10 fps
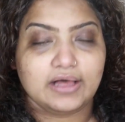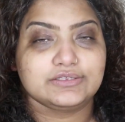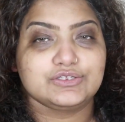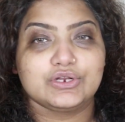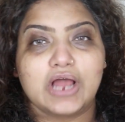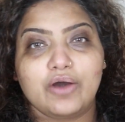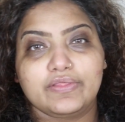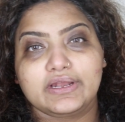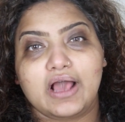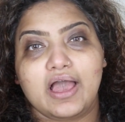So now
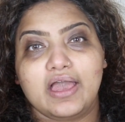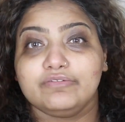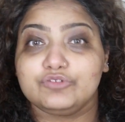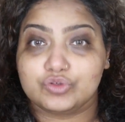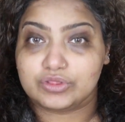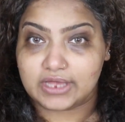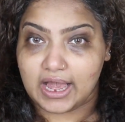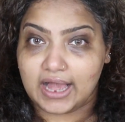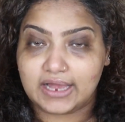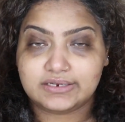that I have done
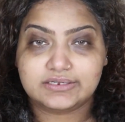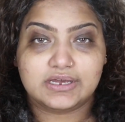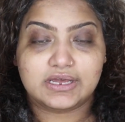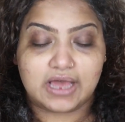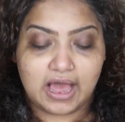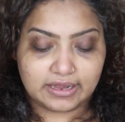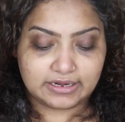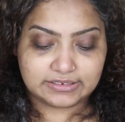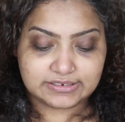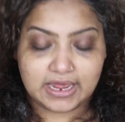that,
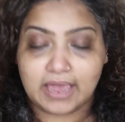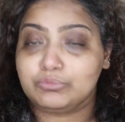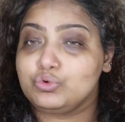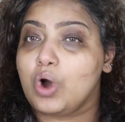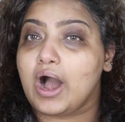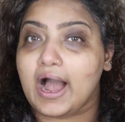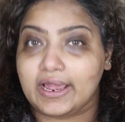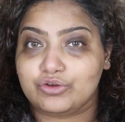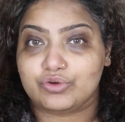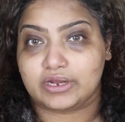it's time to
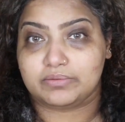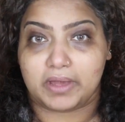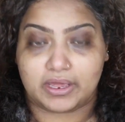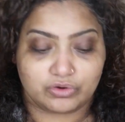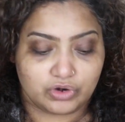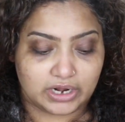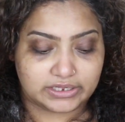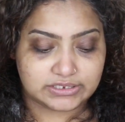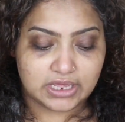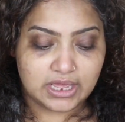hydrate my under
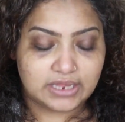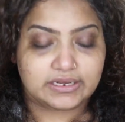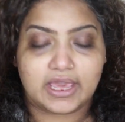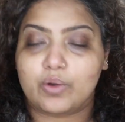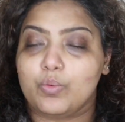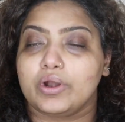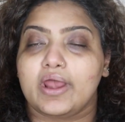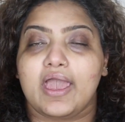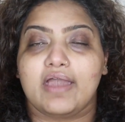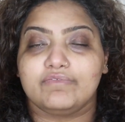eyes. Take
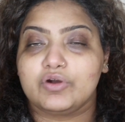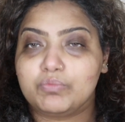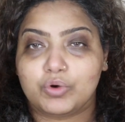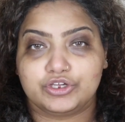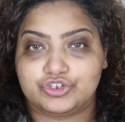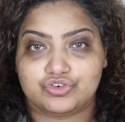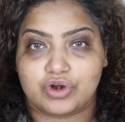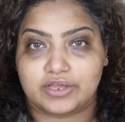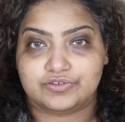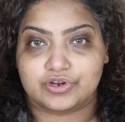whatever
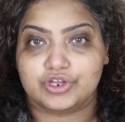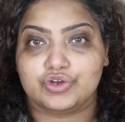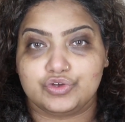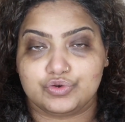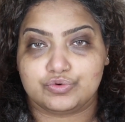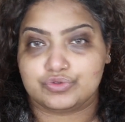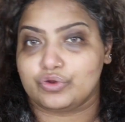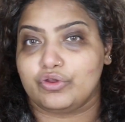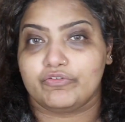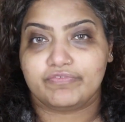moisturizer you use
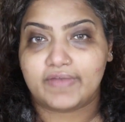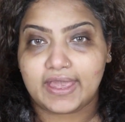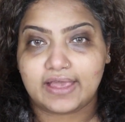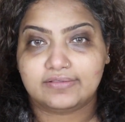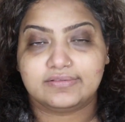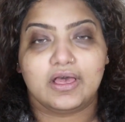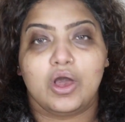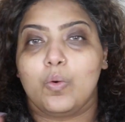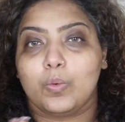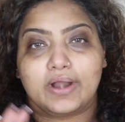on your face,
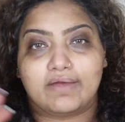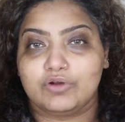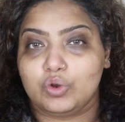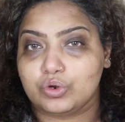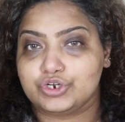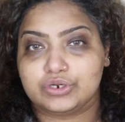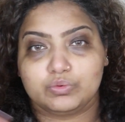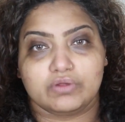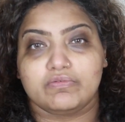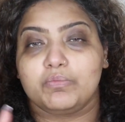whatever lotion,
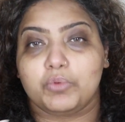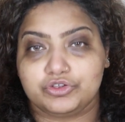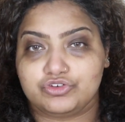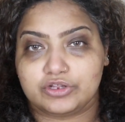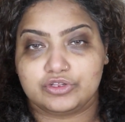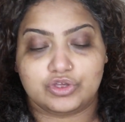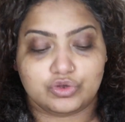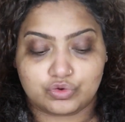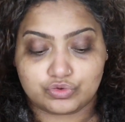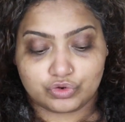whatever moisturizer
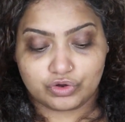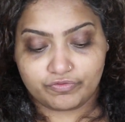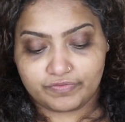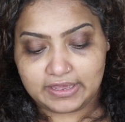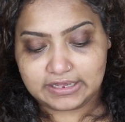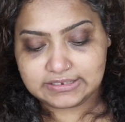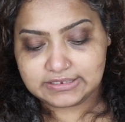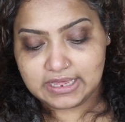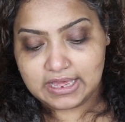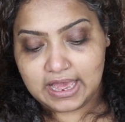you use on your
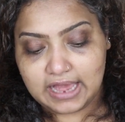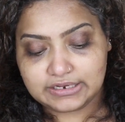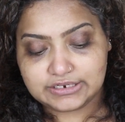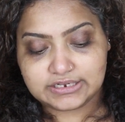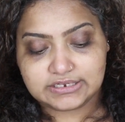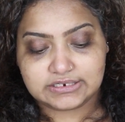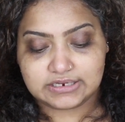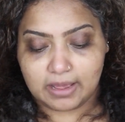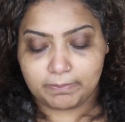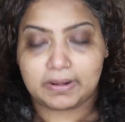face, and
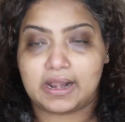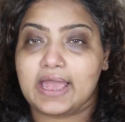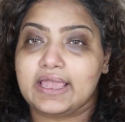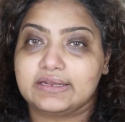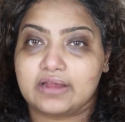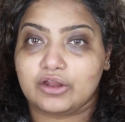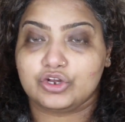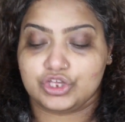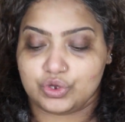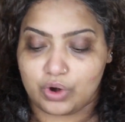just apply it
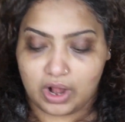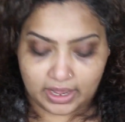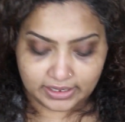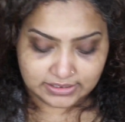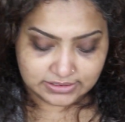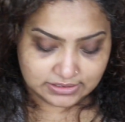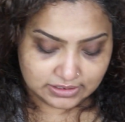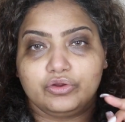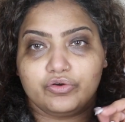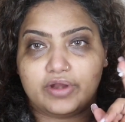under your eyes
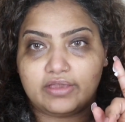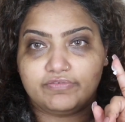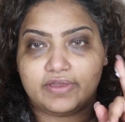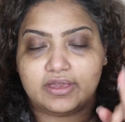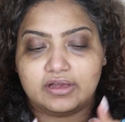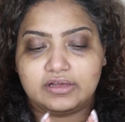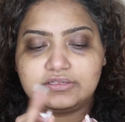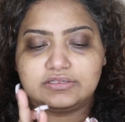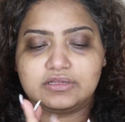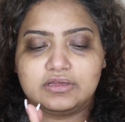your ring
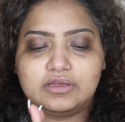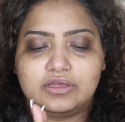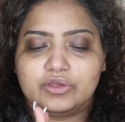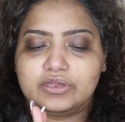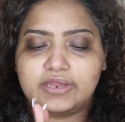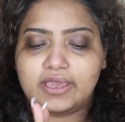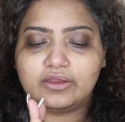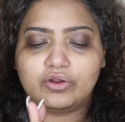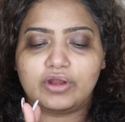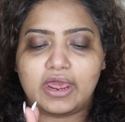fingers. You can take
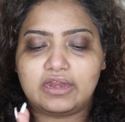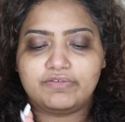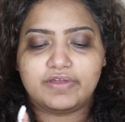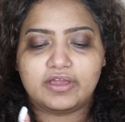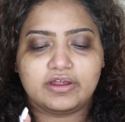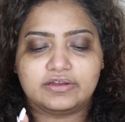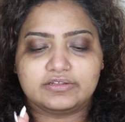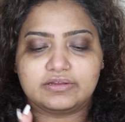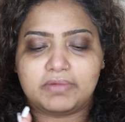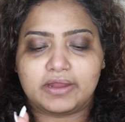it on any finger, it
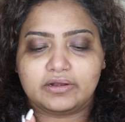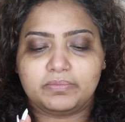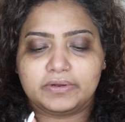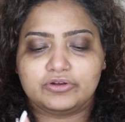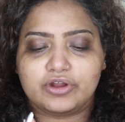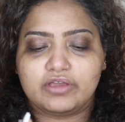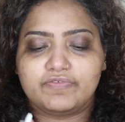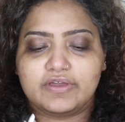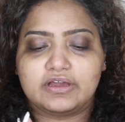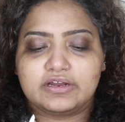doesn't matter, but ring
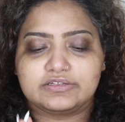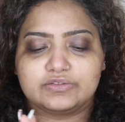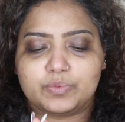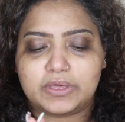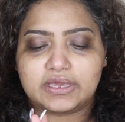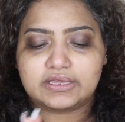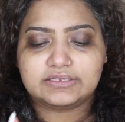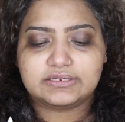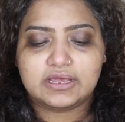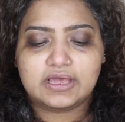finger is the
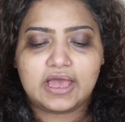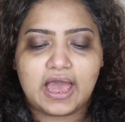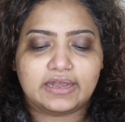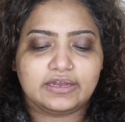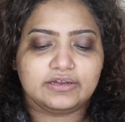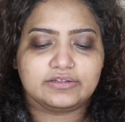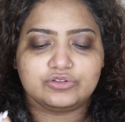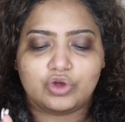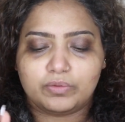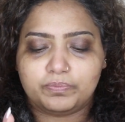weakest and it does
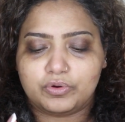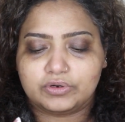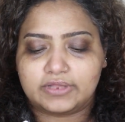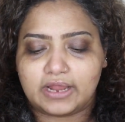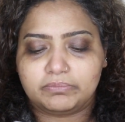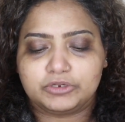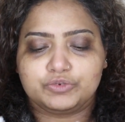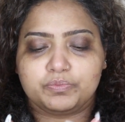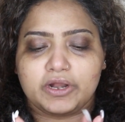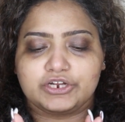not put that
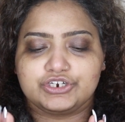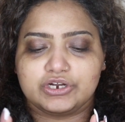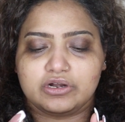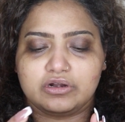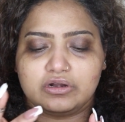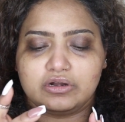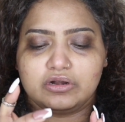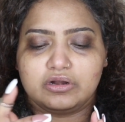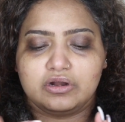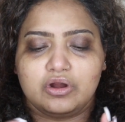much pressure
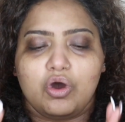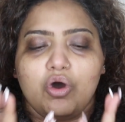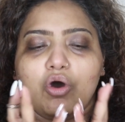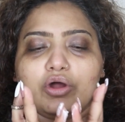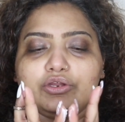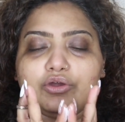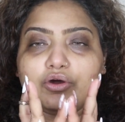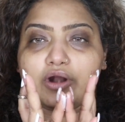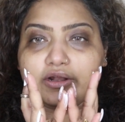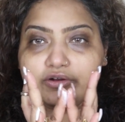on
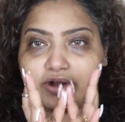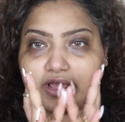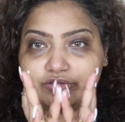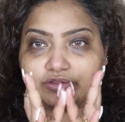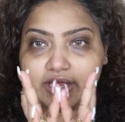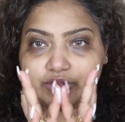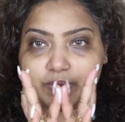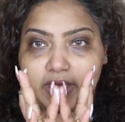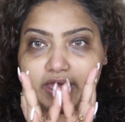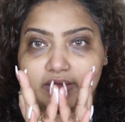your under eye, so that's
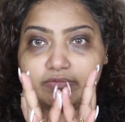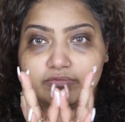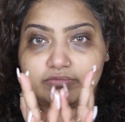why